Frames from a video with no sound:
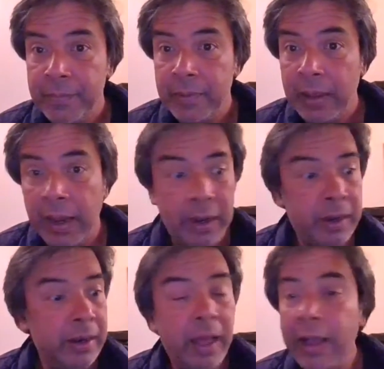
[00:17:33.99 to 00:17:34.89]
And
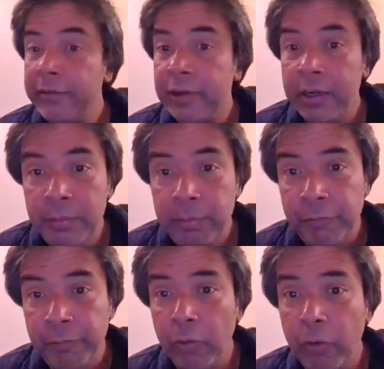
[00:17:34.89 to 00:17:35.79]
I've heard
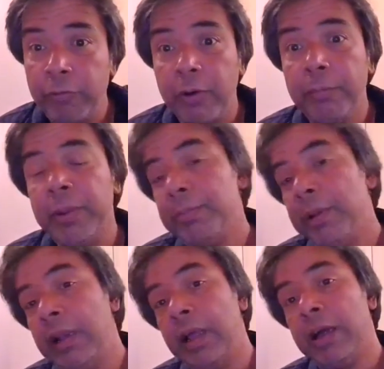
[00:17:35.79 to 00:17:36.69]
before from people
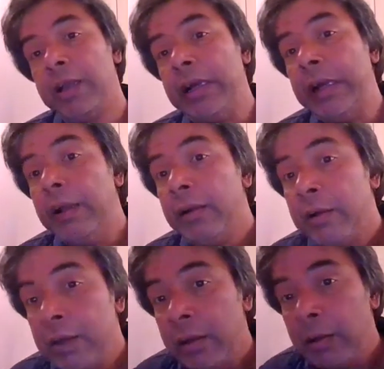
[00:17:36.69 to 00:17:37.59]
like
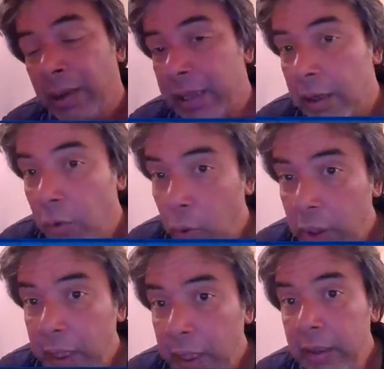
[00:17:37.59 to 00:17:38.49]
Michael
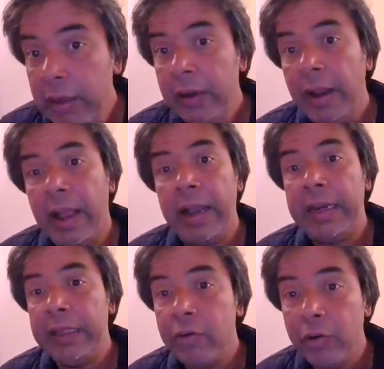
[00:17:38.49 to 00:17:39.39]
Holding,
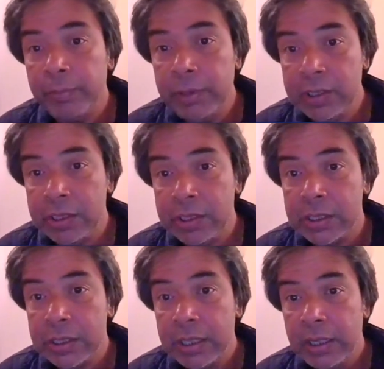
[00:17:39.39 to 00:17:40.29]
Andy Roberts,
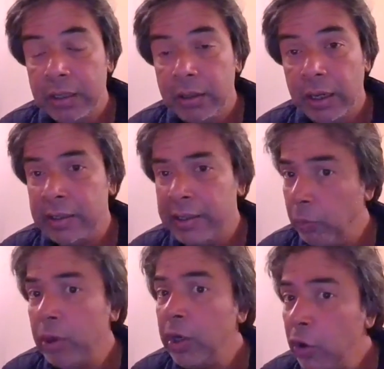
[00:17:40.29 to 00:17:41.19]
and they
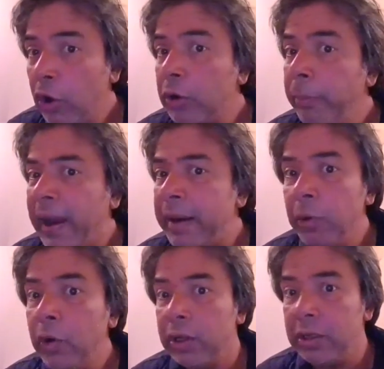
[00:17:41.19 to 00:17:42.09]
were not bad
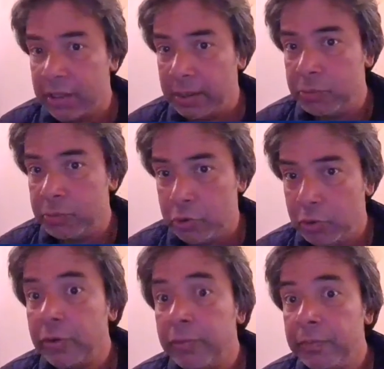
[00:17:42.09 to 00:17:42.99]
bowlers, I'm
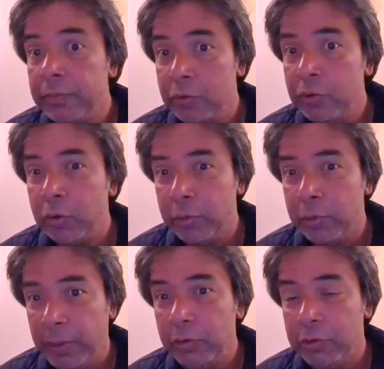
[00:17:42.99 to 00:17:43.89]
sure you know
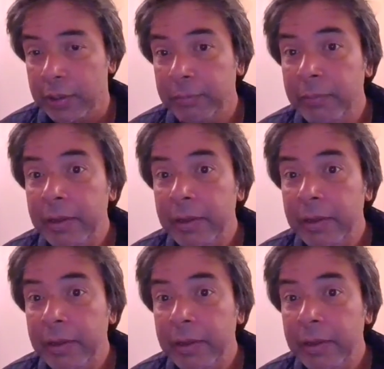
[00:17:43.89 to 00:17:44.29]
about them.